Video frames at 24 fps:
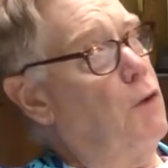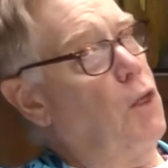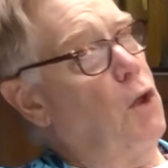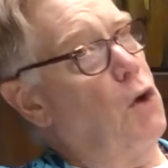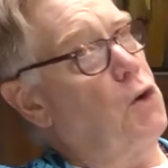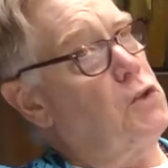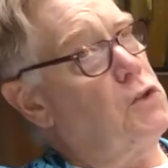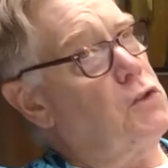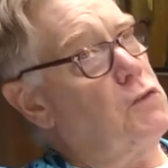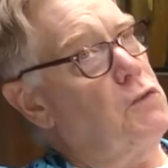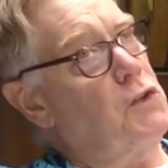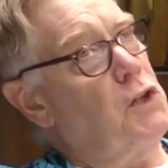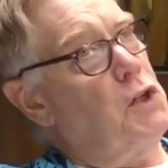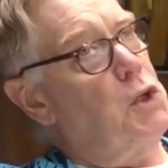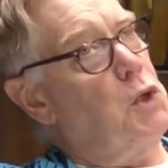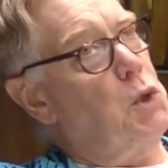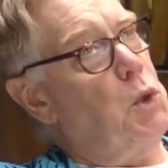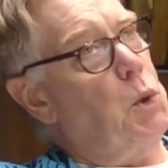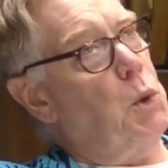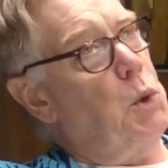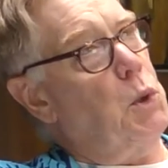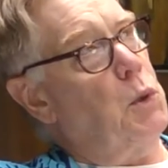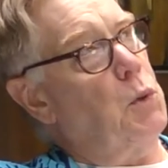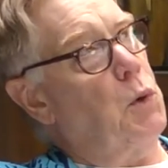those of you
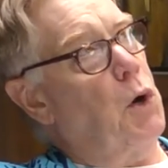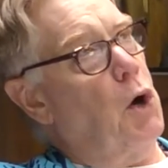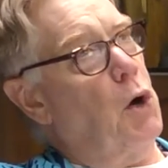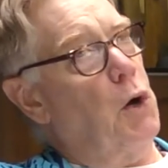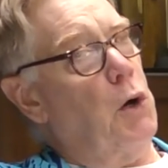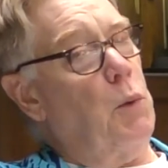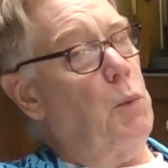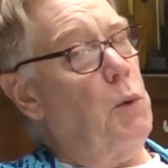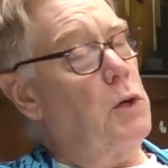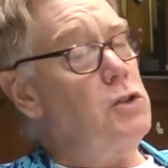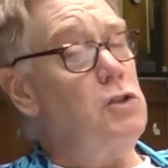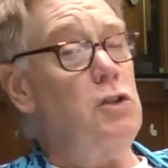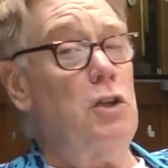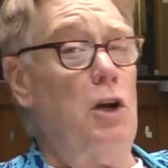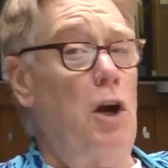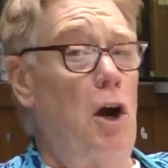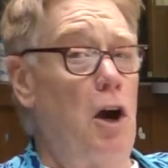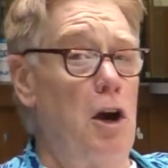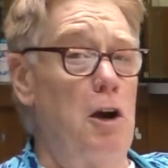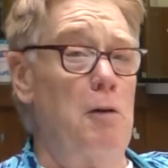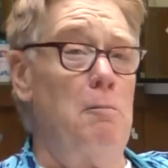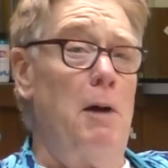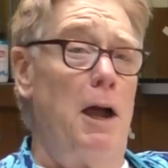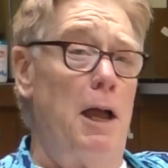who are going, what's an
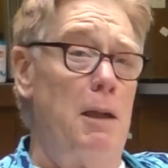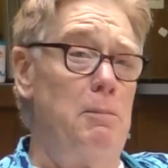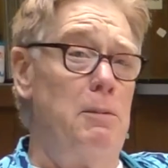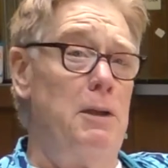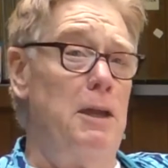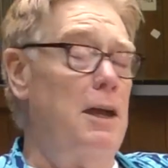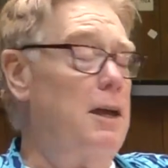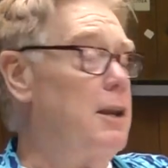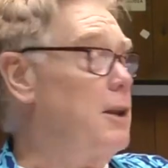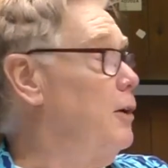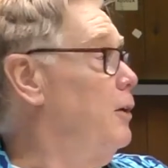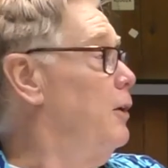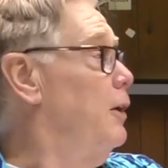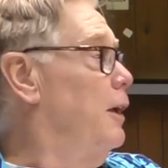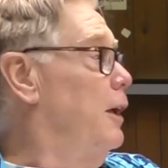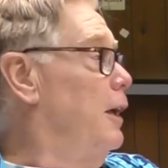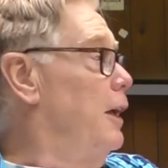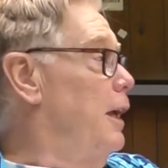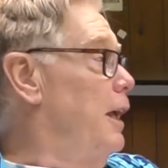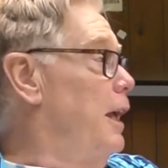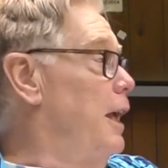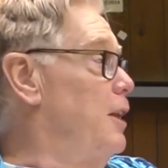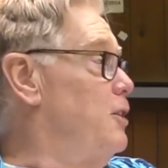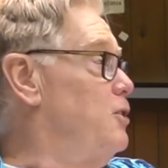RMI piano?
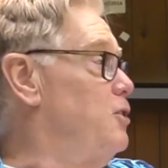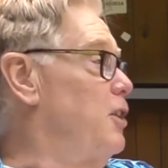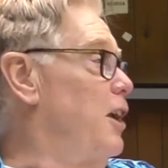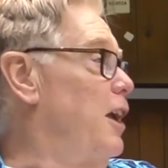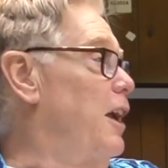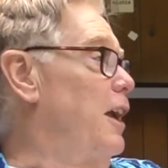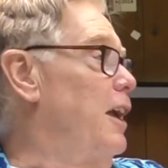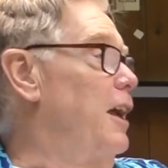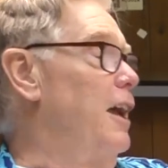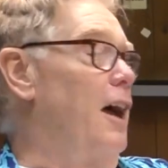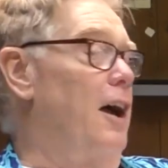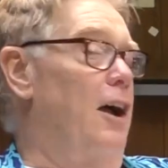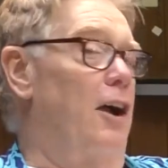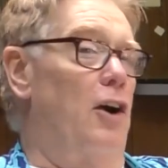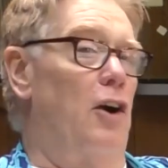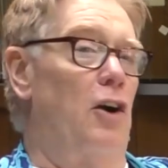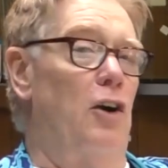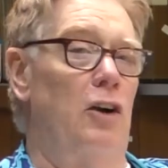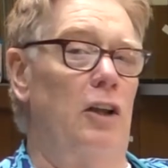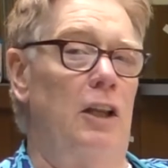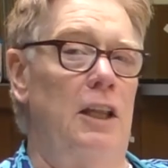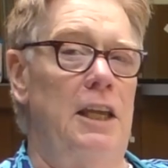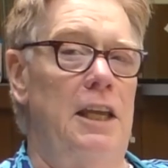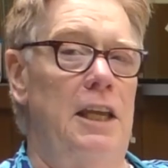It's an
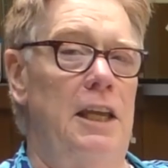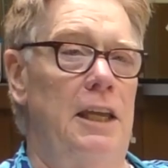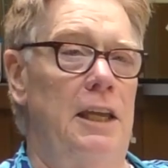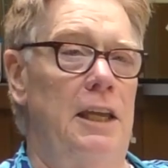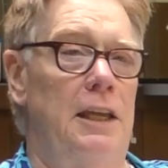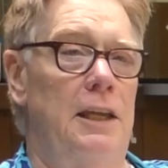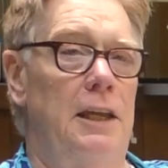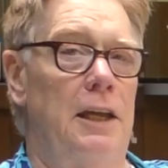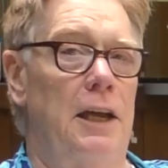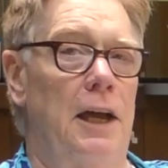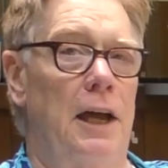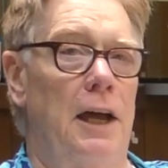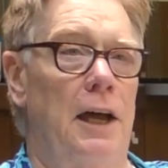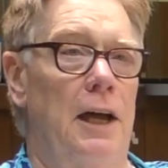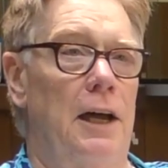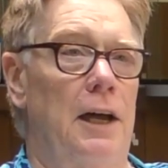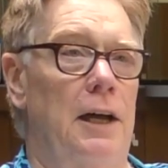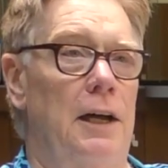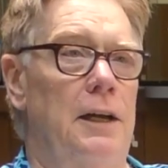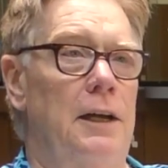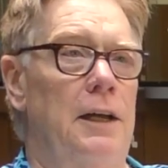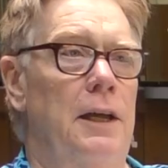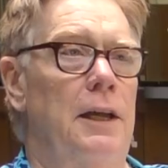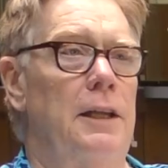early uh,
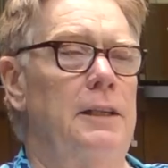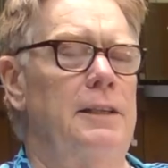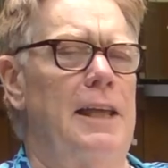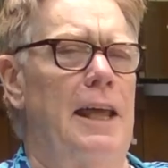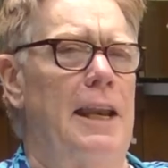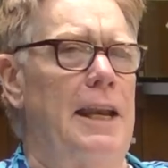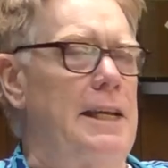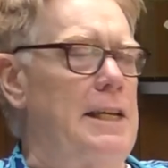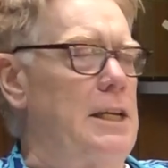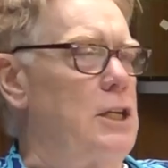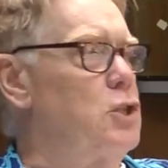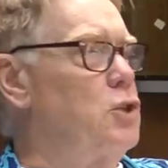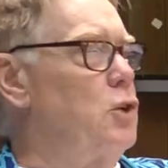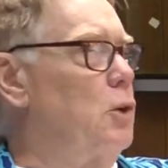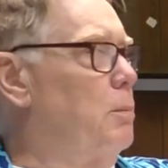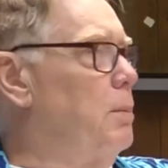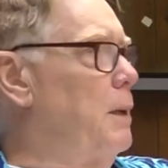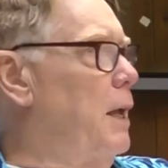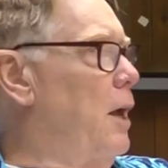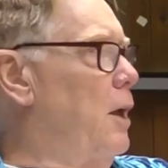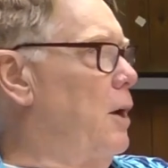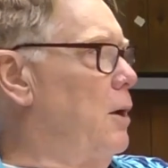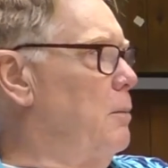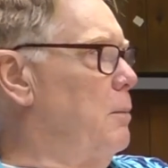not a digital
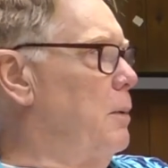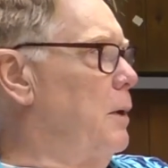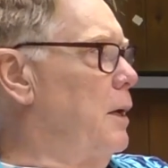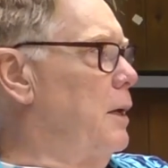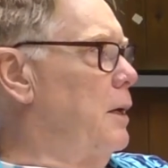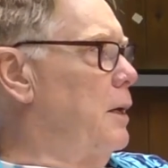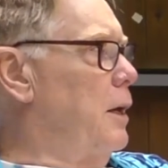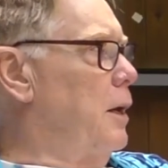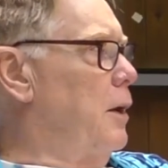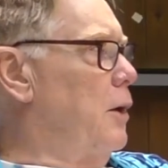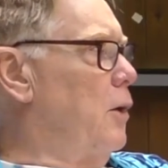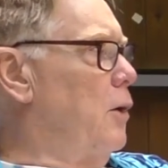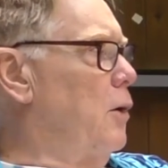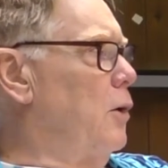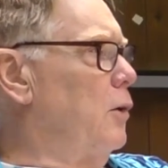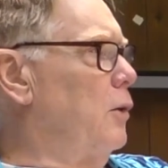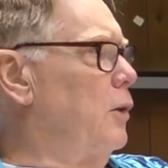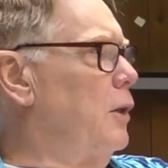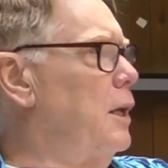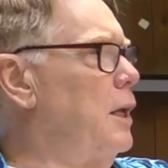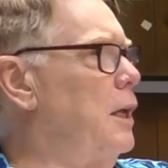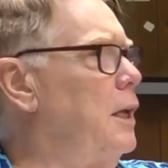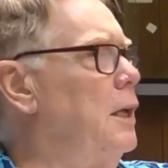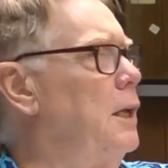piano, but an
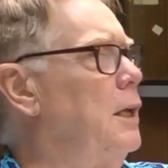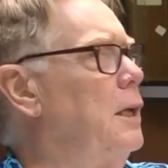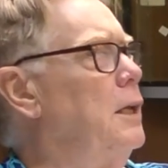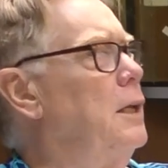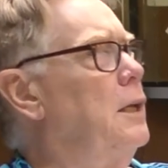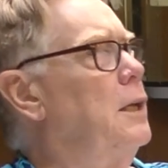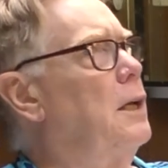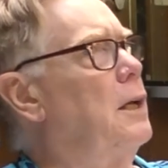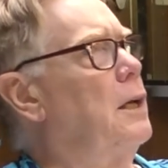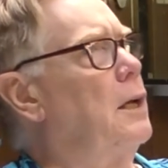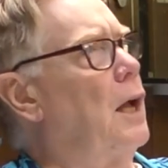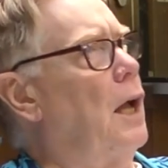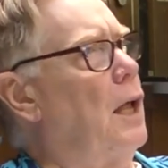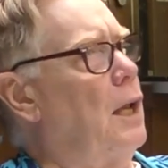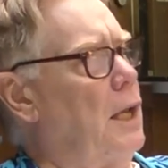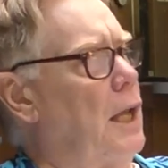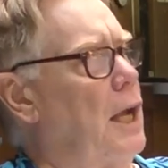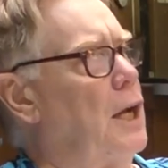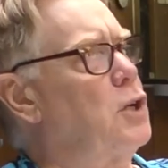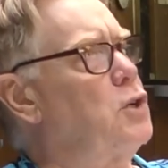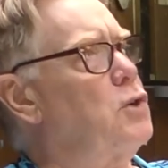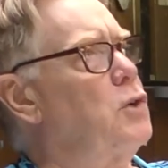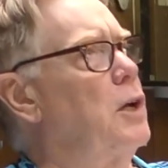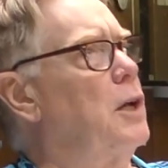early
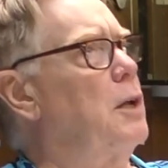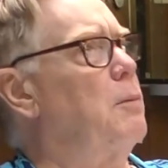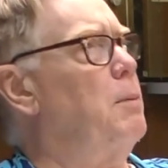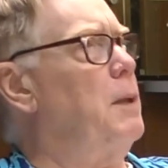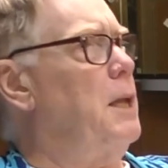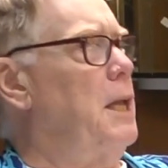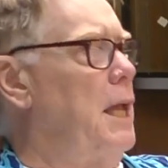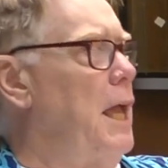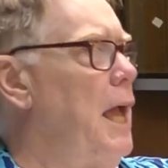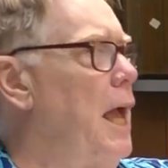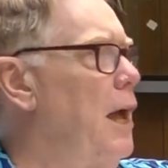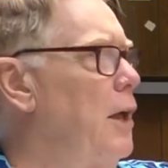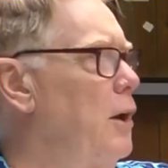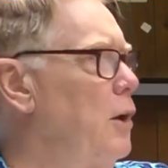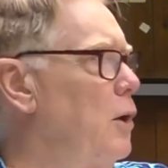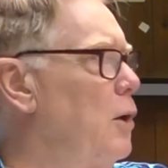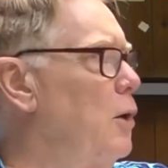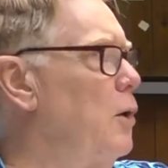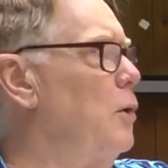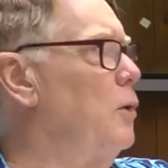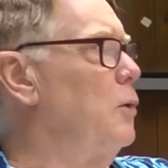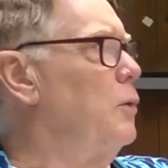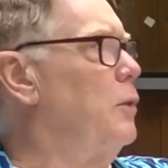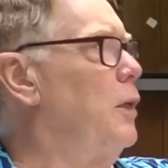electric
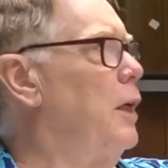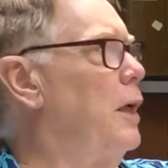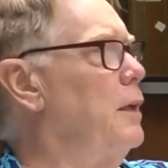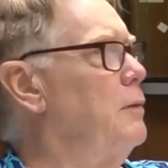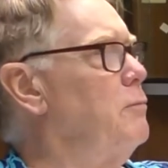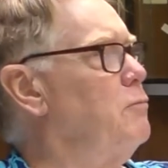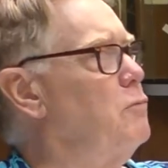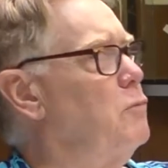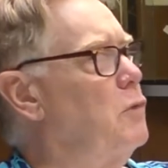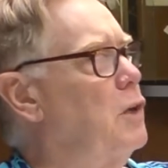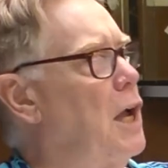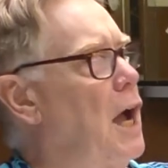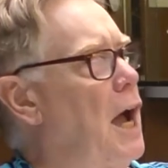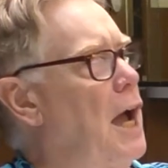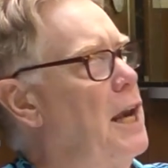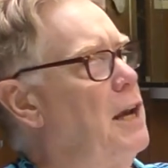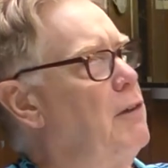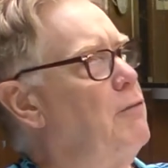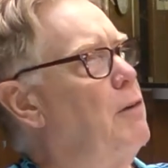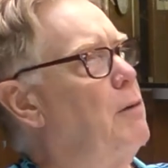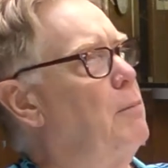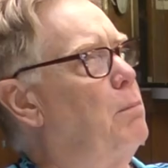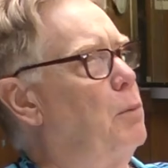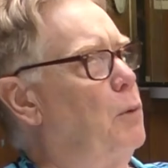piano okay. that kind
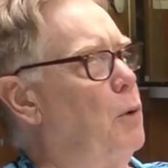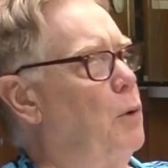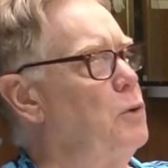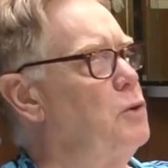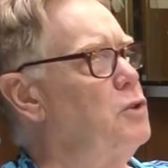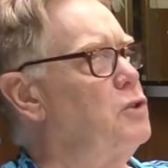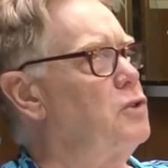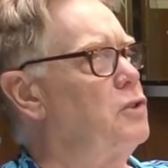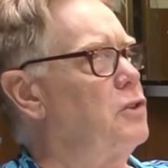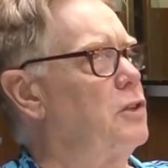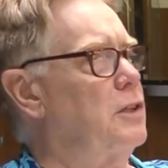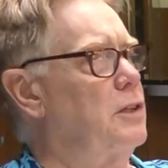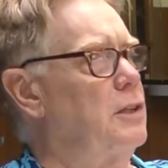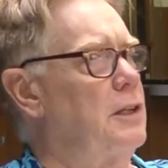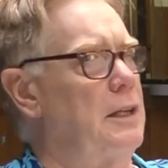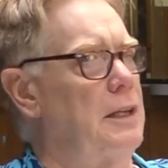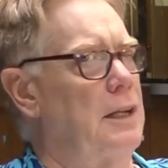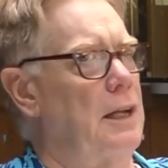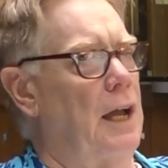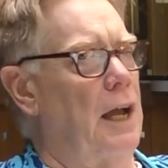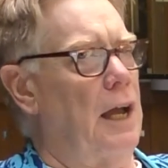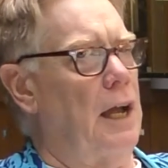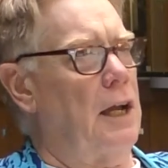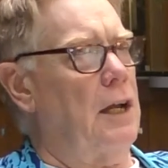of approached
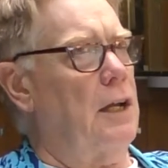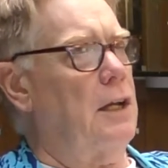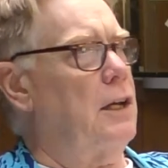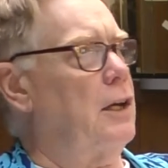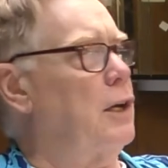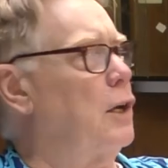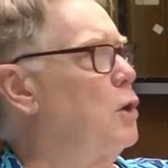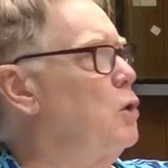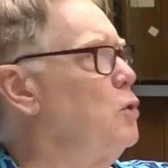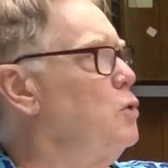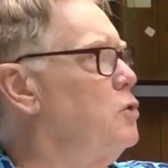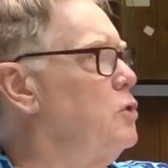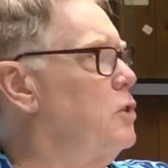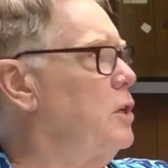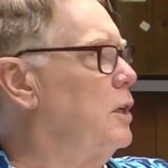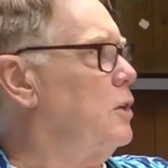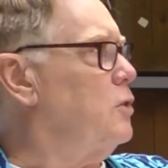an acoustic